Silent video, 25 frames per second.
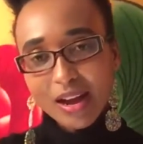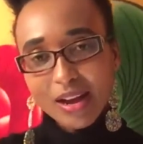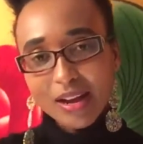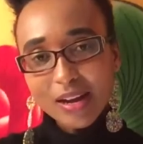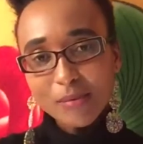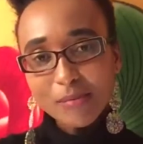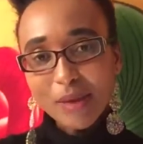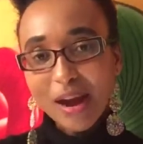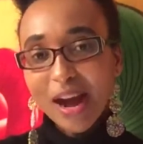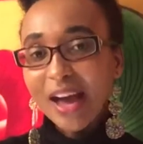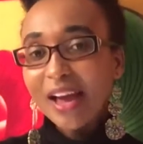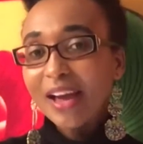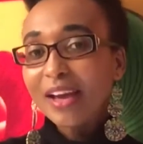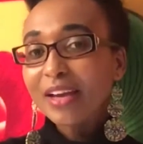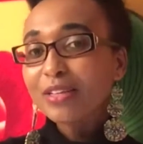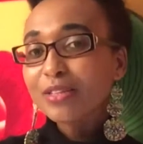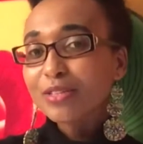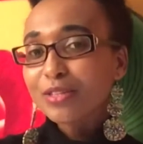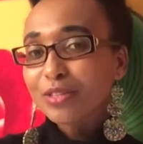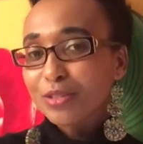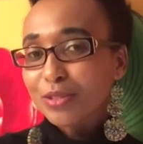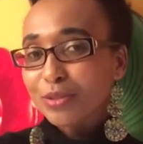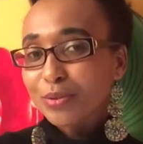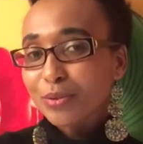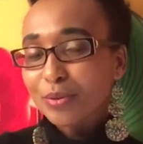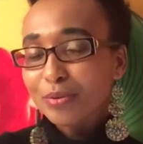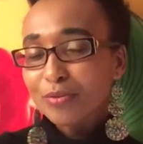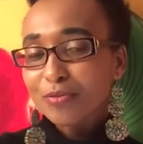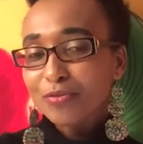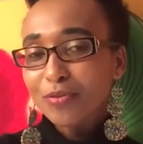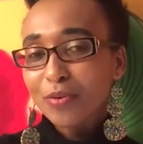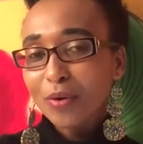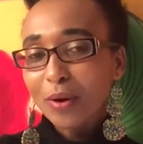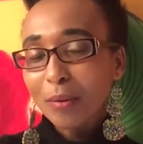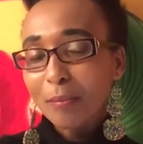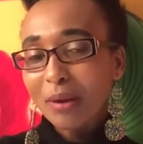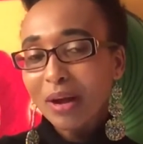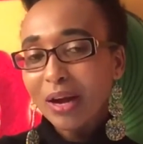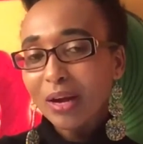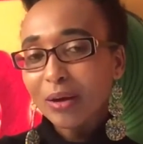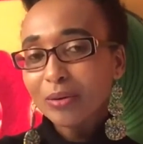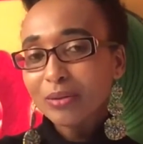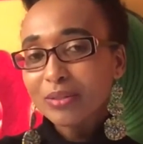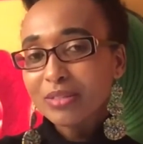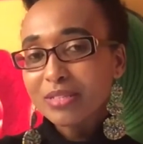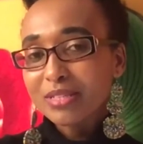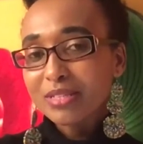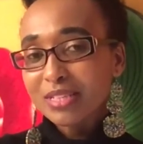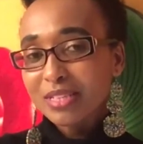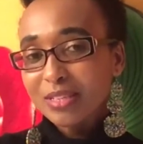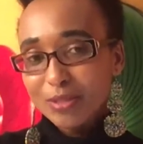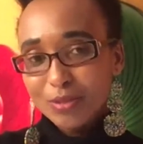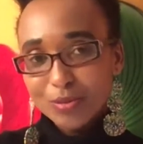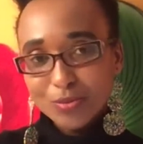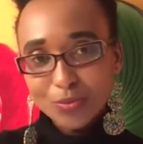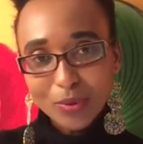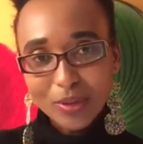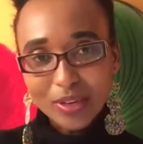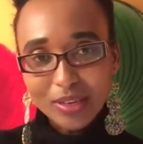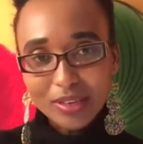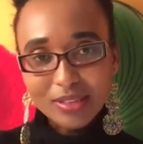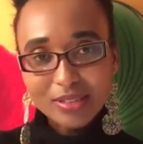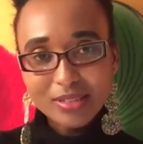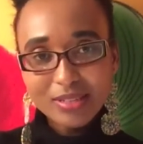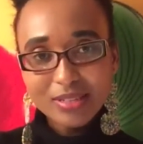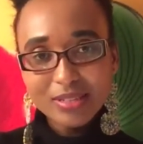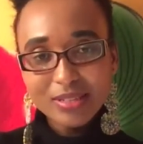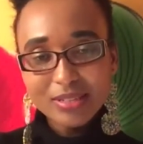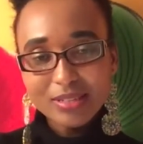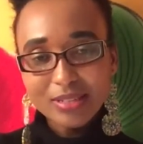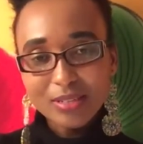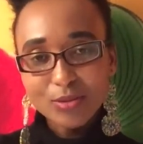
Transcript: I had to do it for about 6 weeks.